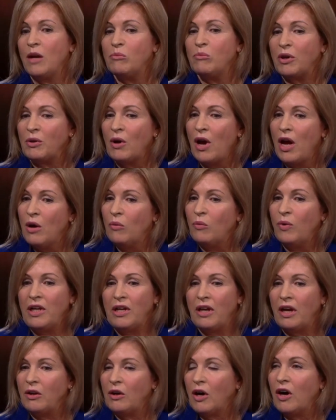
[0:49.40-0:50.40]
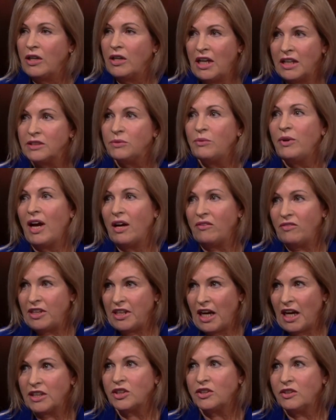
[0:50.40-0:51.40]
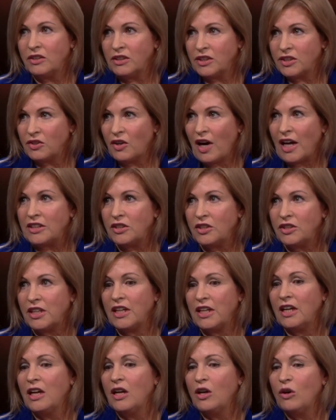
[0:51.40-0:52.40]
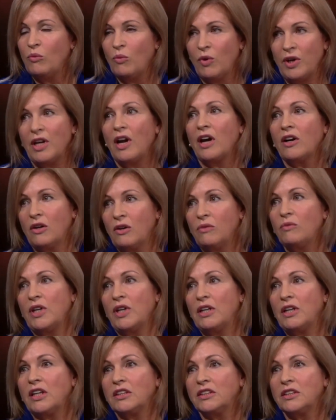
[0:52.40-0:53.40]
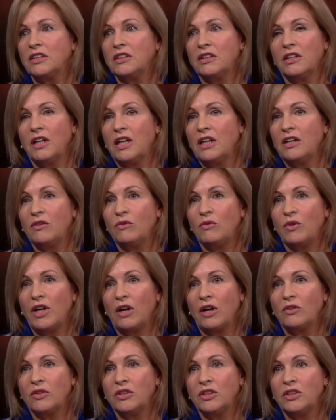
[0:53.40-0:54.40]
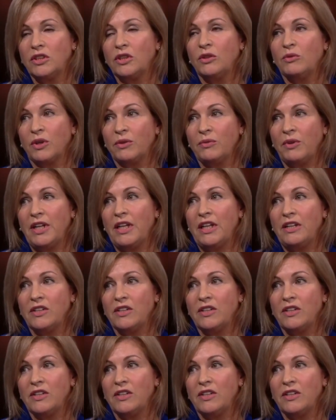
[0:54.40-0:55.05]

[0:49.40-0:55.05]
But unless we have a national strategy, we're not going to do what we need to